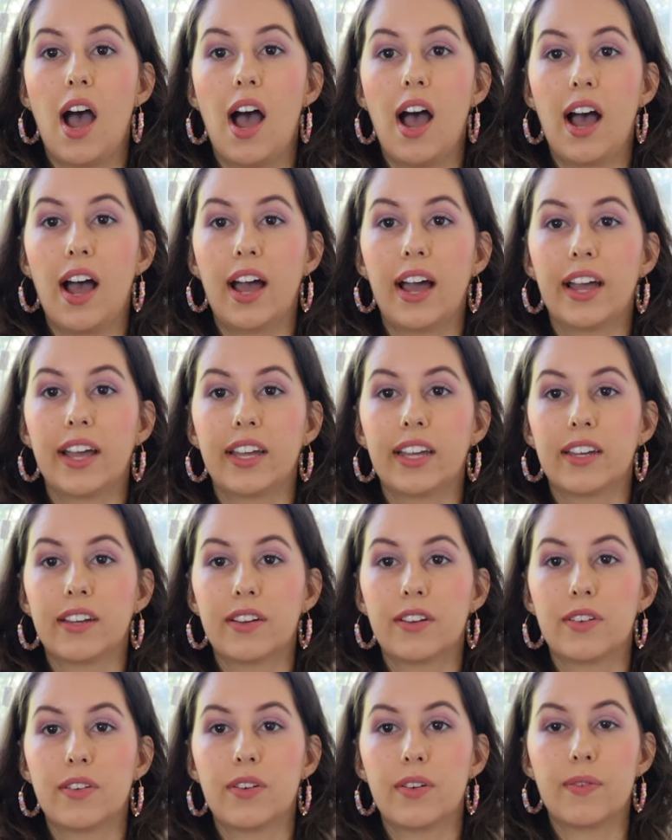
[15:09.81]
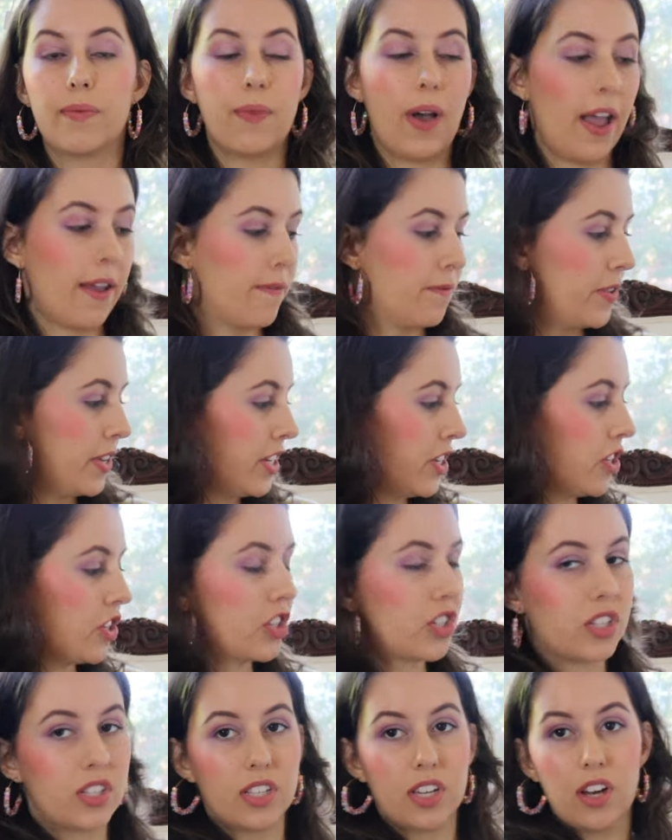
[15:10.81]
I
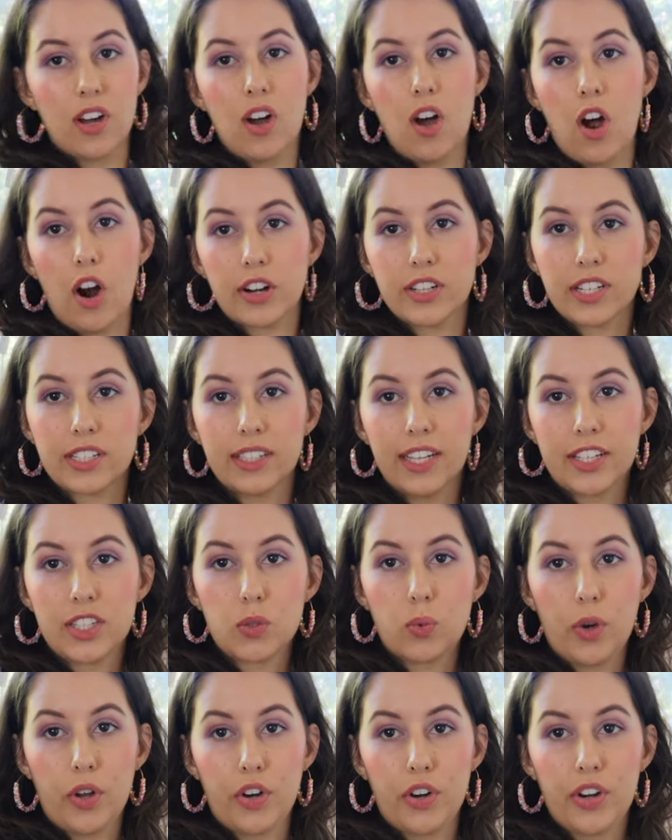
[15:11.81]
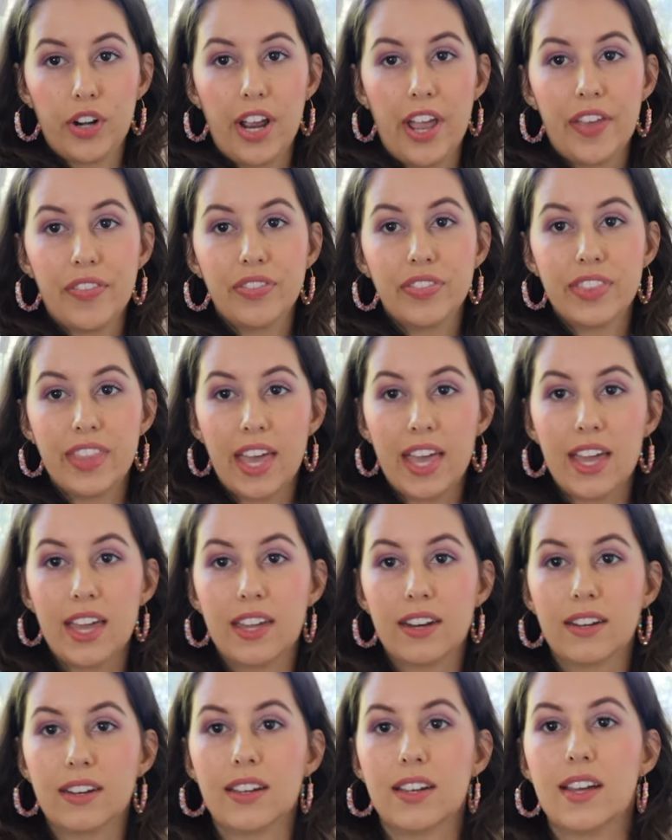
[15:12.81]
finished the Arctic Light sweater, and
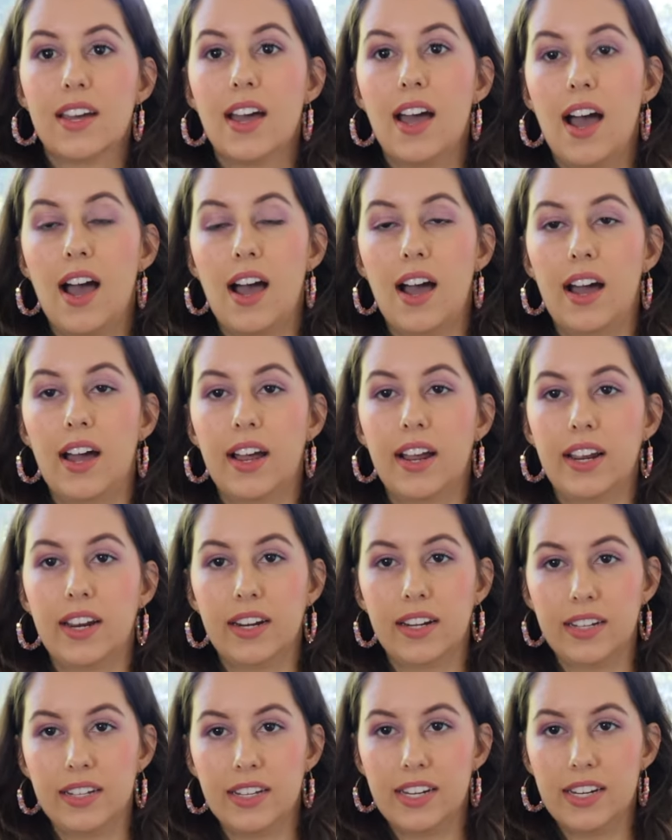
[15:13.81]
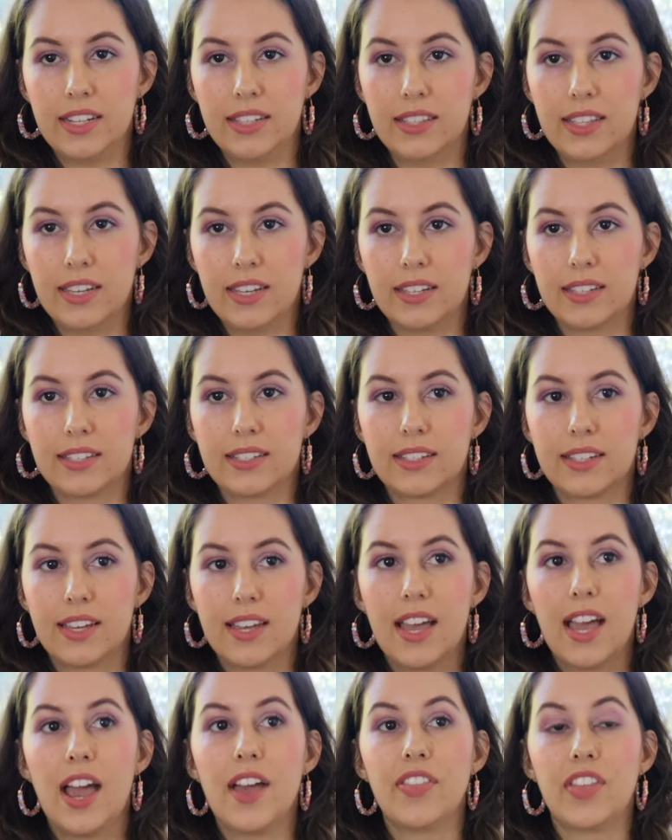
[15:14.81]
then I knitted this,
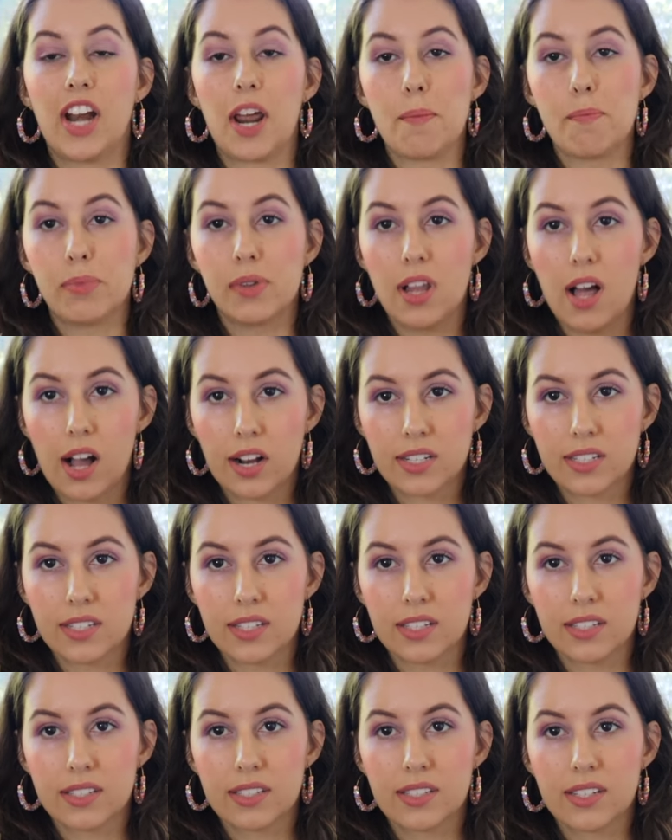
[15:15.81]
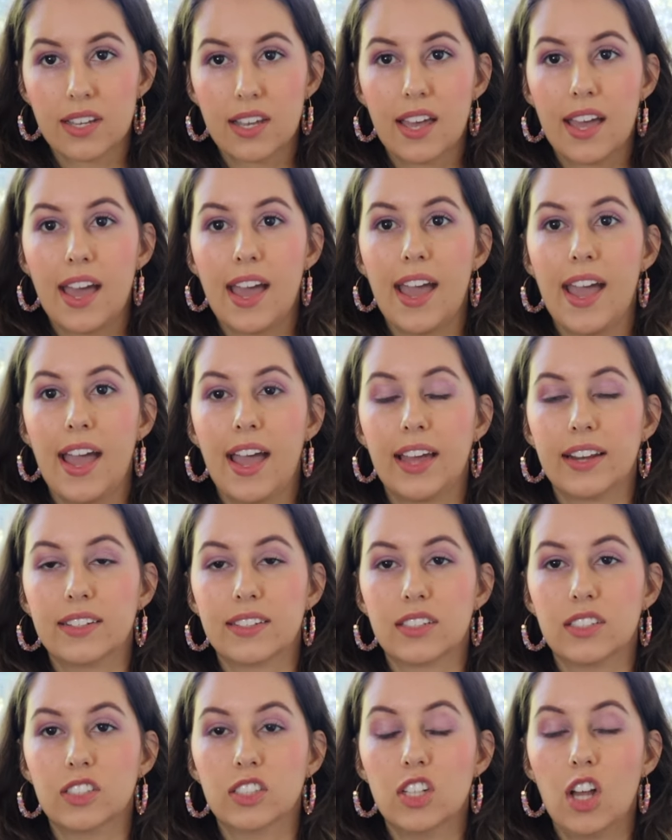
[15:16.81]
and then I blocked this,
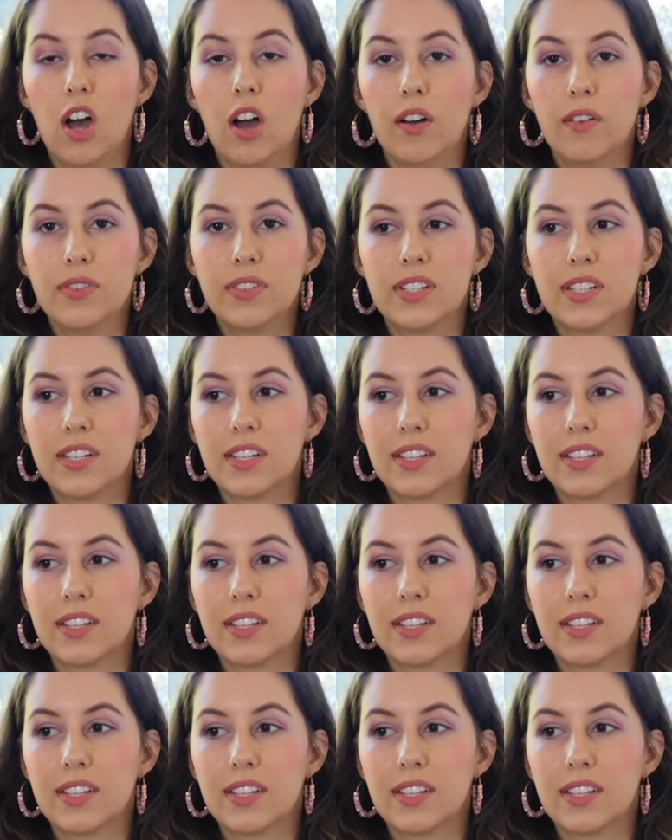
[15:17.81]
and loved,